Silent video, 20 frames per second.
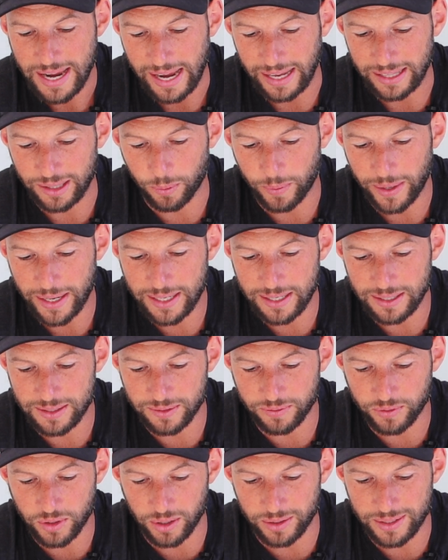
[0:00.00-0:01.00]
And the
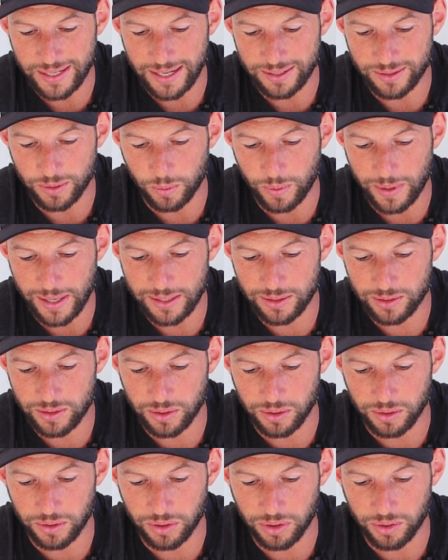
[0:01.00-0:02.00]
wakings have gone down to 1,
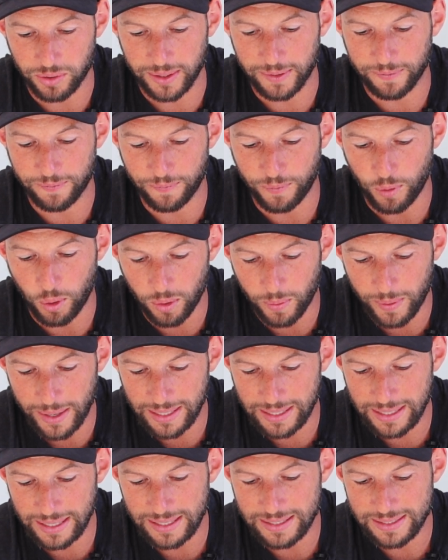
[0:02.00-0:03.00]
2, 3, 4
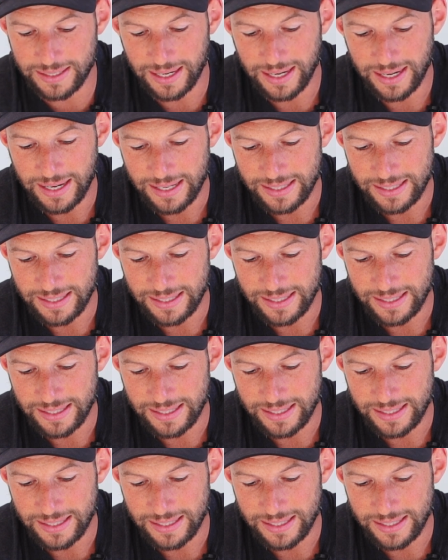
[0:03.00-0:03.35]
wakings.